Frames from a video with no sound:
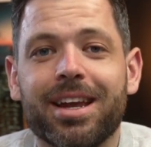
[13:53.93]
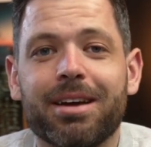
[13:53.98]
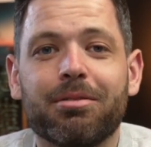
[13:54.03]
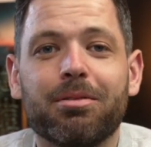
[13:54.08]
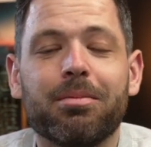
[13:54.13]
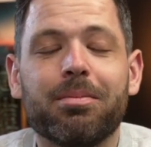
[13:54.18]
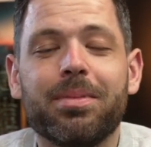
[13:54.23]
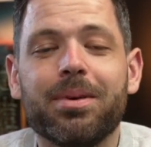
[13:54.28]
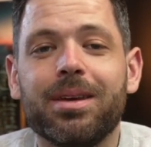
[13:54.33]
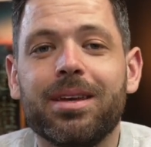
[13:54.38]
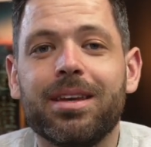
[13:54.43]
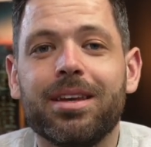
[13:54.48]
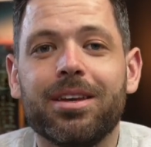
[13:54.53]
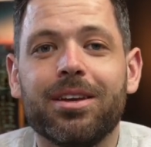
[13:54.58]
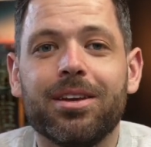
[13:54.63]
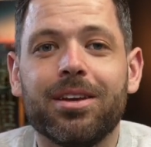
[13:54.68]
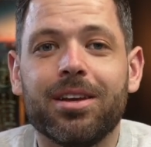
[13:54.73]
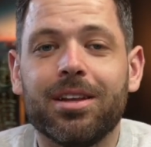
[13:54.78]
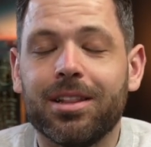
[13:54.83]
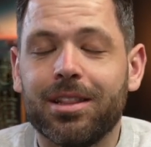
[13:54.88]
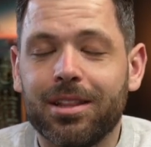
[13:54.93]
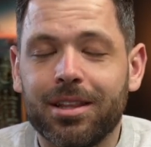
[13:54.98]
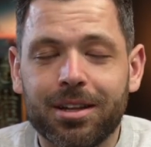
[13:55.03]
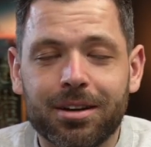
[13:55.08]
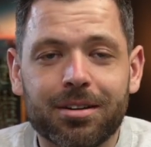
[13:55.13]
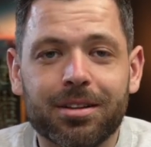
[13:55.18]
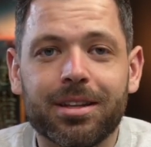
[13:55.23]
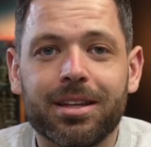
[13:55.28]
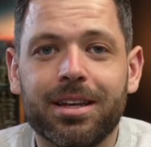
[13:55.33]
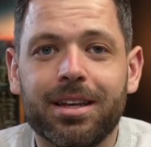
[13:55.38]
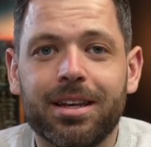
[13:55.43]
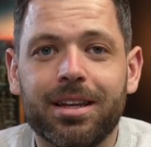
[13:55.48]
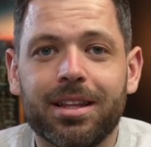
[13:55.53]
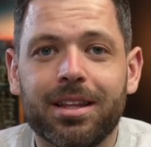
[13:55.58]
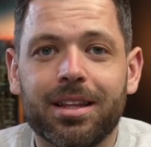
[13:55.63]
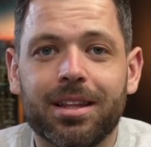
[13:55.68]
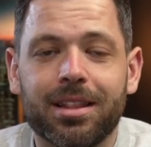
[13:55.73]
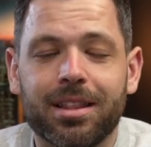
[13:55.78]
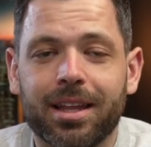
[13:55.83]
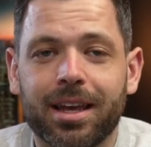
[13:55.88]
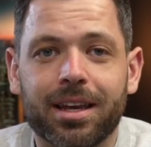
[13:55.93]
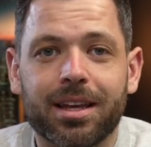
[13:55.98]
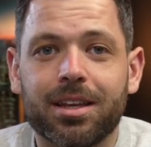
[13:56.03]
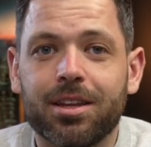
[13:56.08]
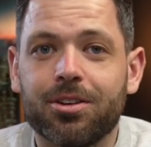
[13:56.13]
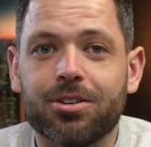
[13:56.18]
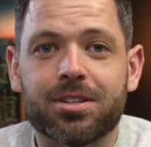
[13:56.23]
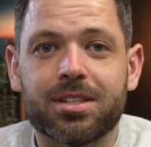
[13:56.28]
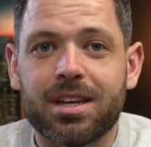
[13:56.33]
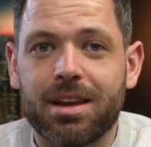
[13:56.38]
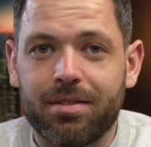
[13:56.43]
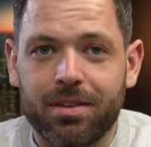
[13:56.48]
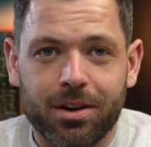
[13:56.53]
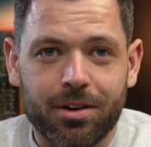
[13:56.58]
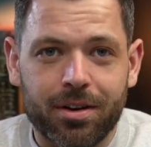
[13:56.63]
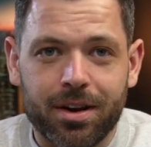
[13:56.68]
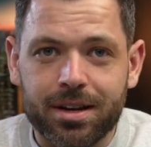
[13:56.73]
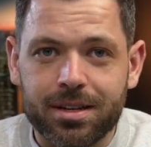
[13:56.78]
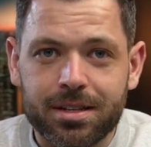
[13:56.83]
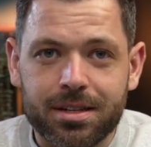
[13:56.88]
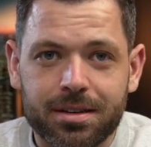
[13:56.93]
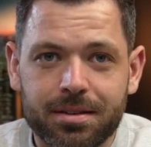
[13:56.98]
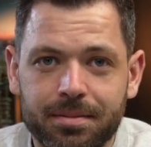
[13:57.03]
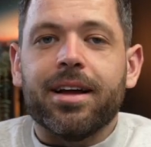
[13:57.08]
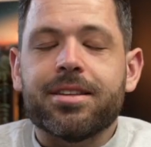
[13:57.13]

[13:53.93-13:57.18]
It will be literally like your saving grace.